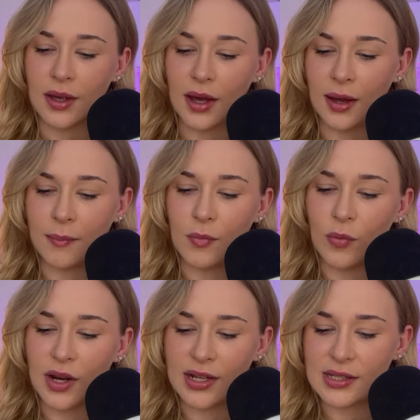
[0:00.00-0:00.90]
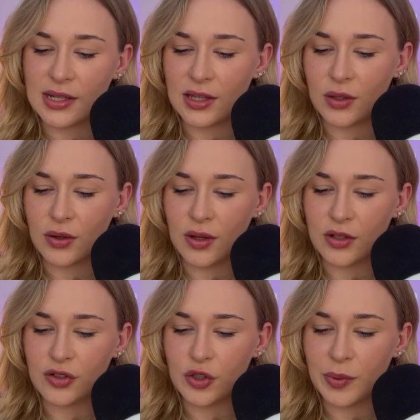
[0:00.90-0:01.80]
would I say that you're
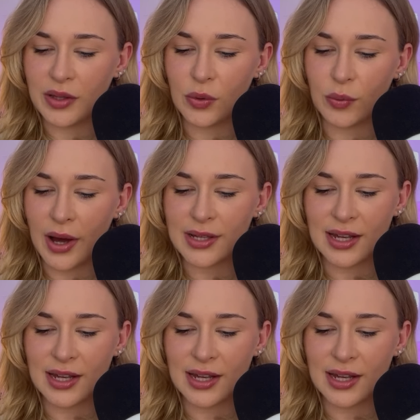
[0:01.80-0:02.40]
assuming the worst?